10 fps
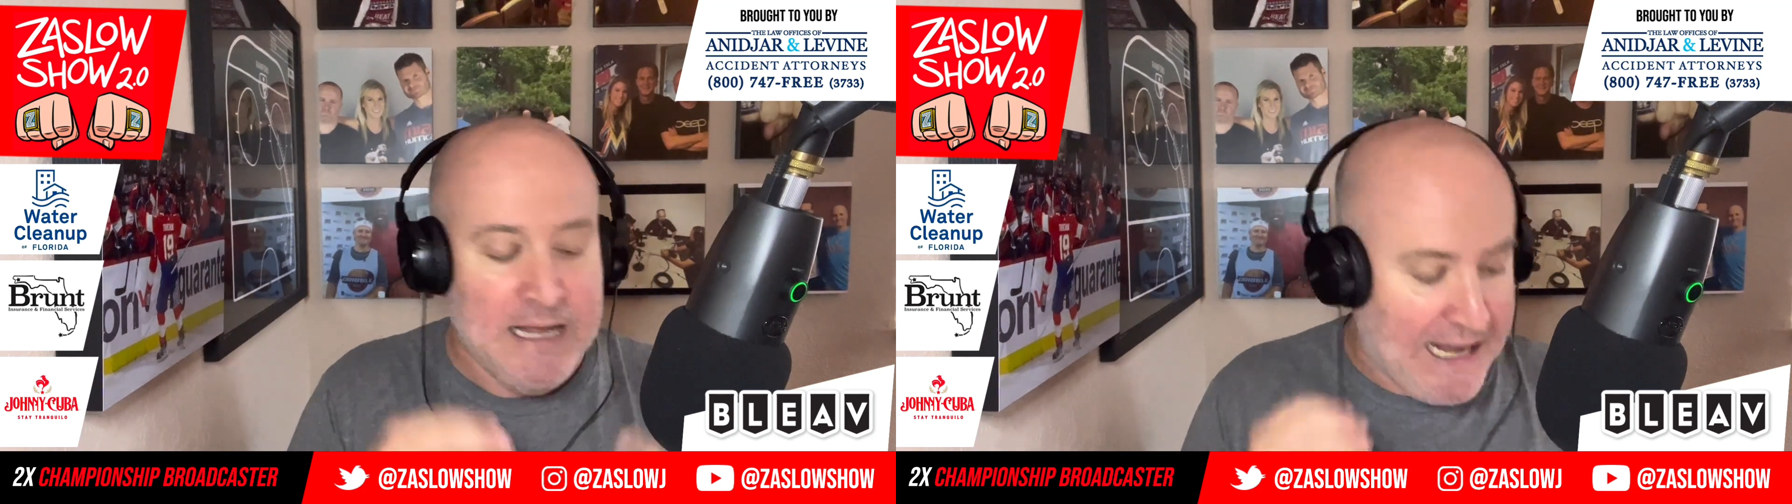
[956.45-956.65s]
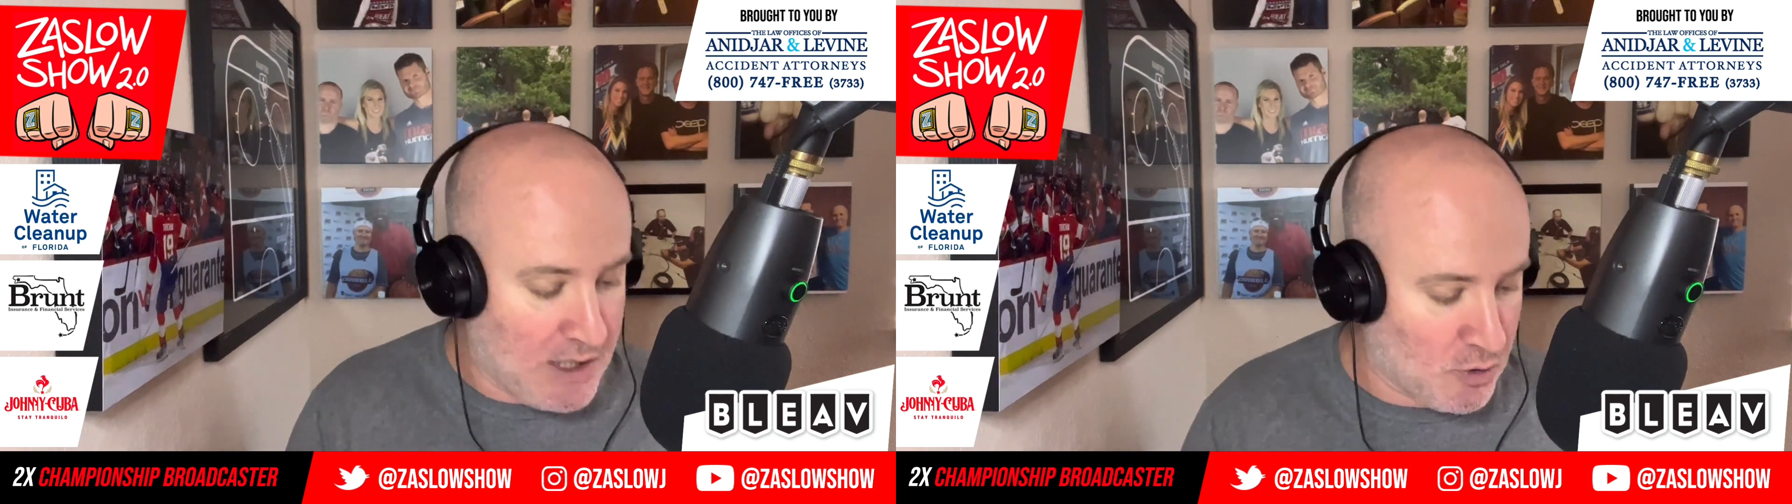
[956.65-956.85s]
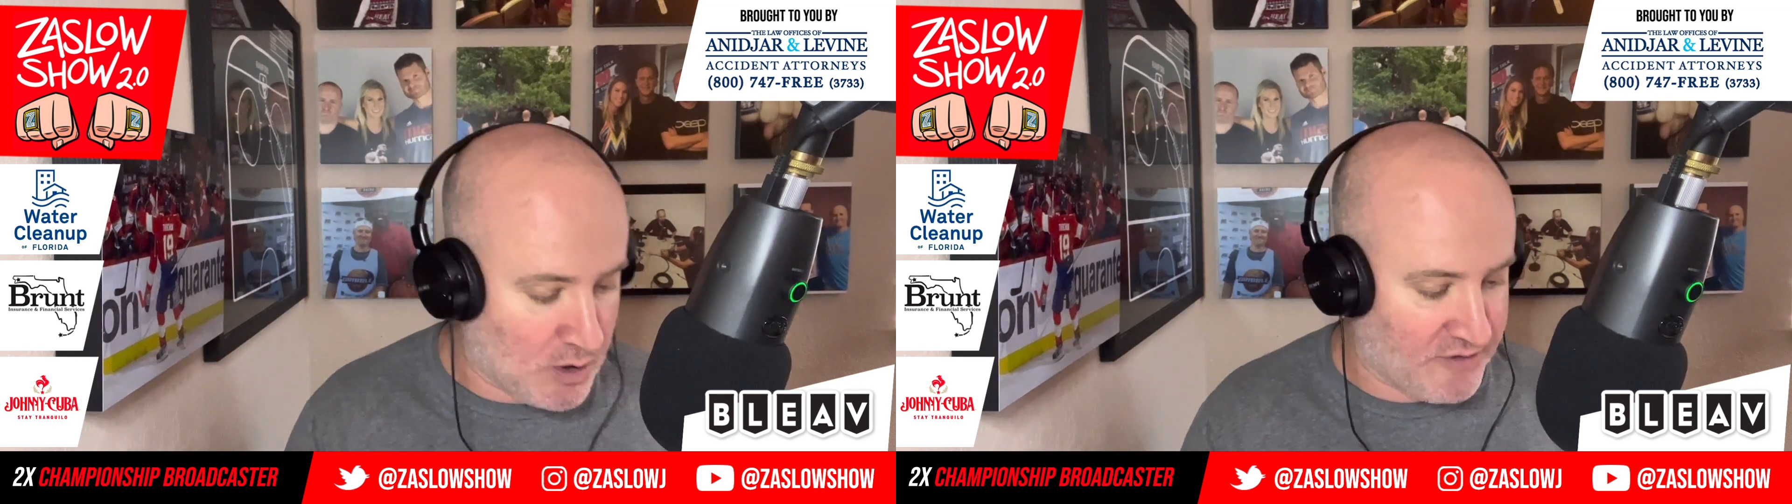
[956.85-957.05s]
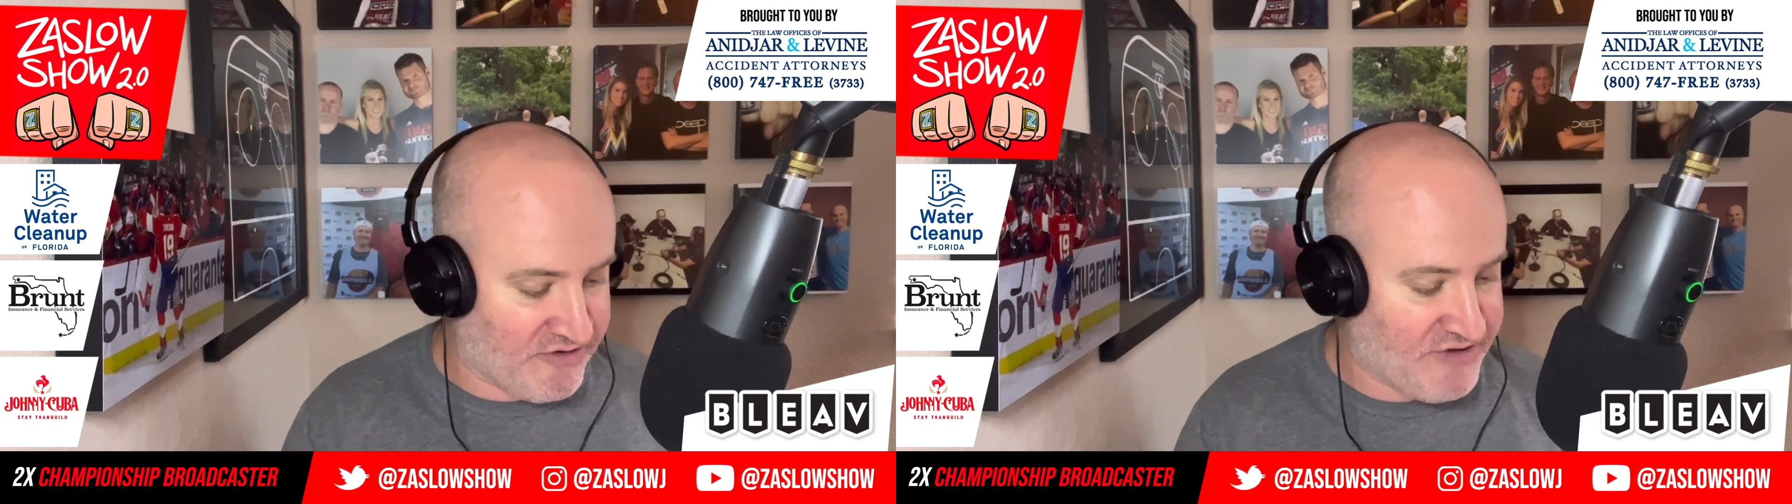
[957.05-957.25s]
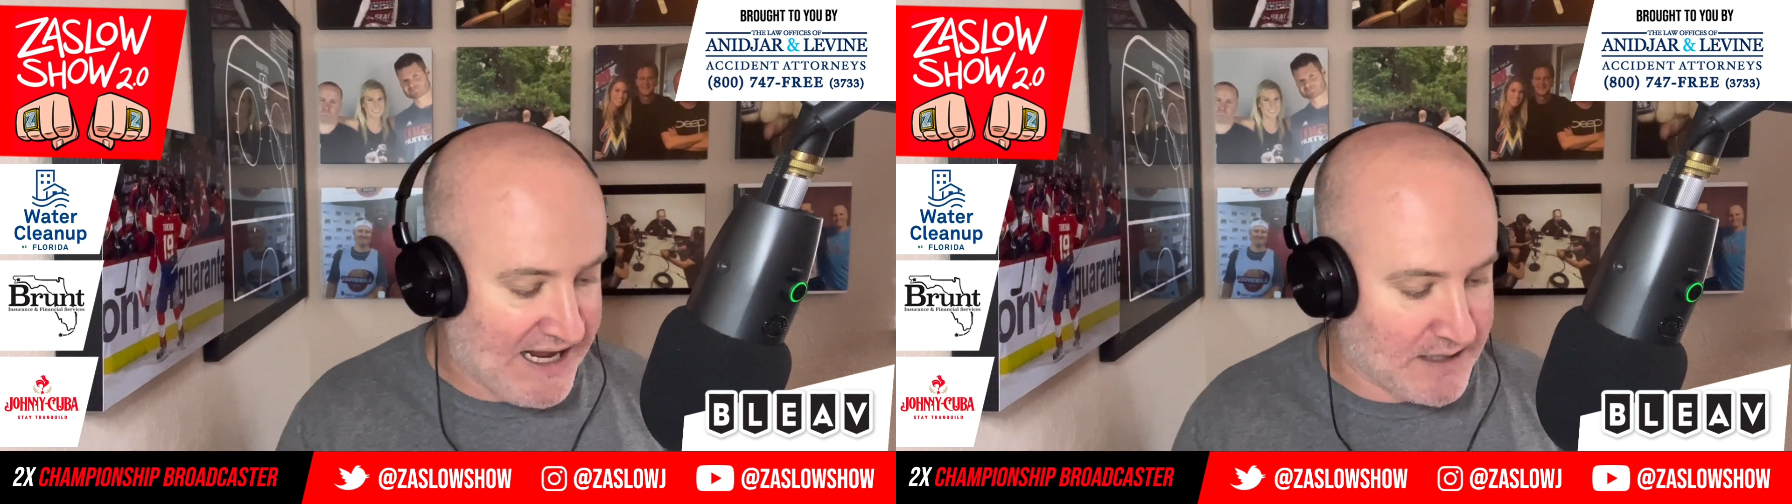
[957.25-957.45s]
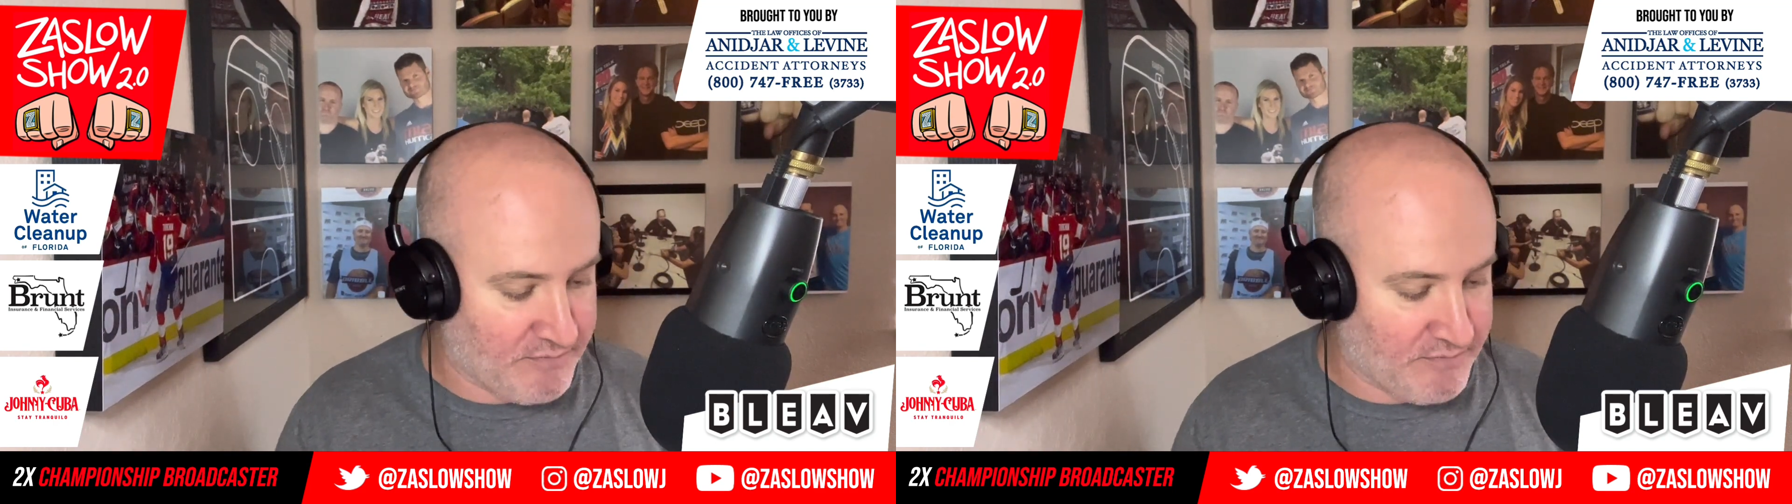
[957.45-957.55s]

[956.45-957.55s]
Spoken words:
in order to take him